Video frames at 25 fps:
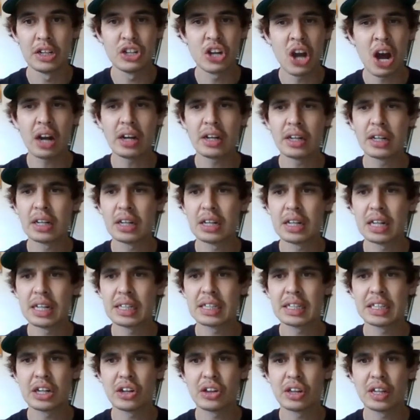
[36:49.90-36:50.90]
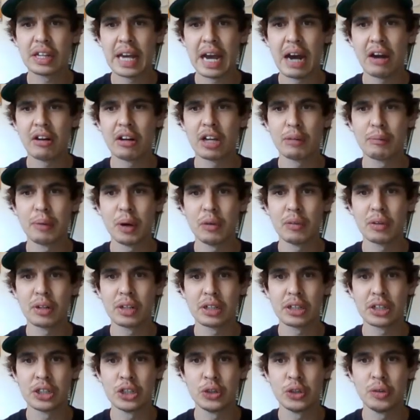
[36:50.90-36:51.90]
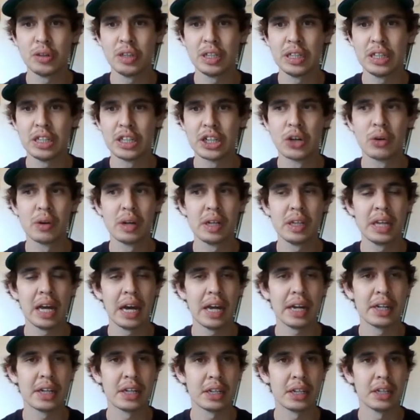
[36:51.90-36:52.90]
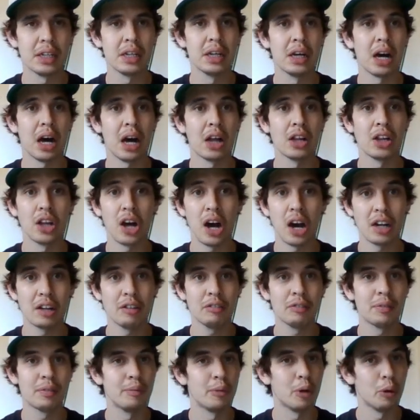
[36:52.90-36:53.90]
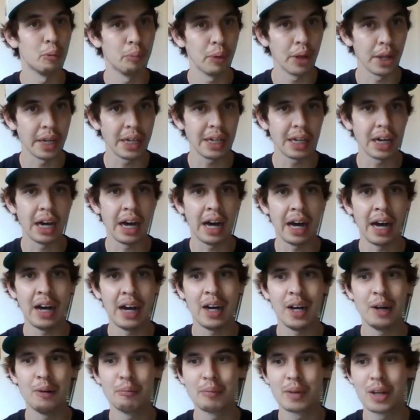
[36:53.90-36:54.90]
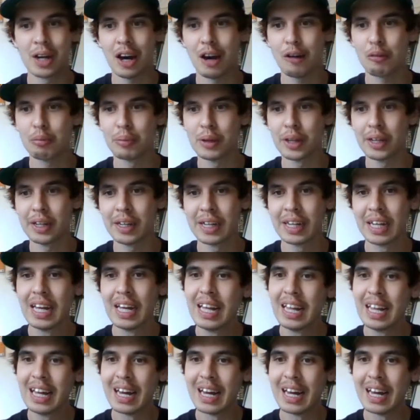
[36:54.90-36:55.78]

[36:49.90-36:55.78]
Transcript: Not necessarily counting him out to the degree that a lot of Blake, cough Blake,